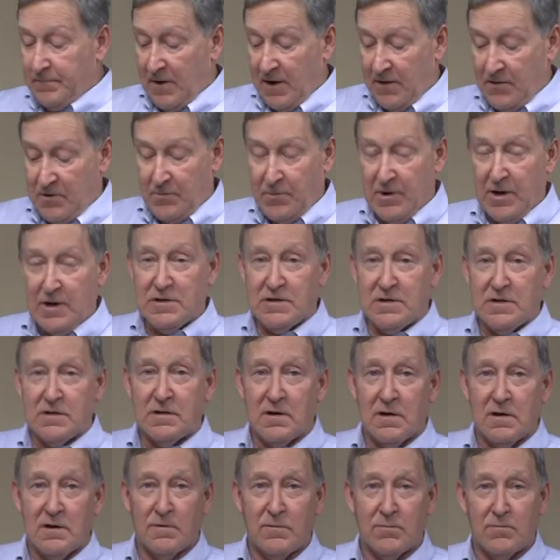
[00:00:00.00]
Now the patient
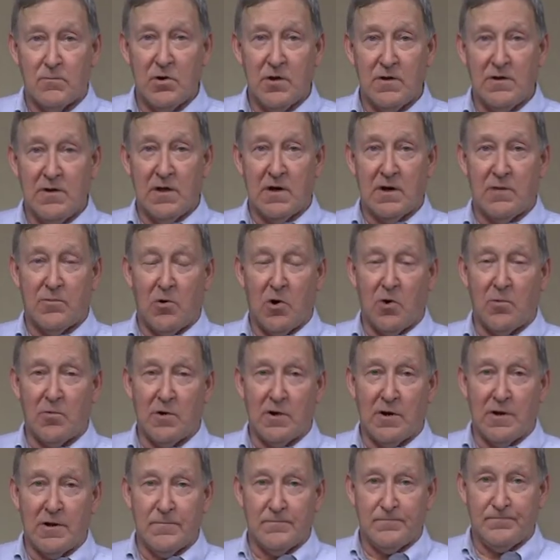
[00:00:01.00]
breathe in
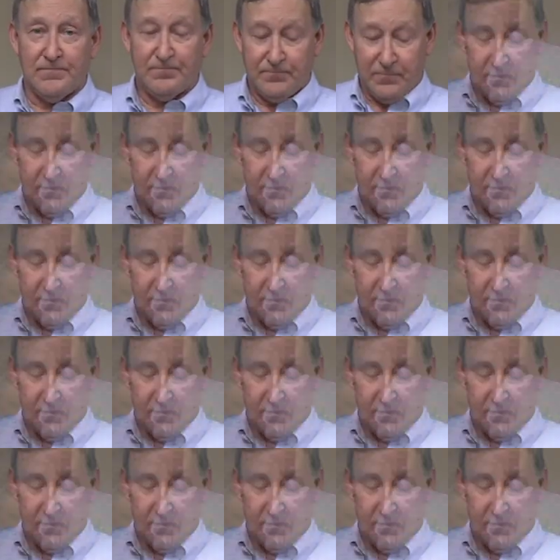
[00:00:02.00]
appropriately.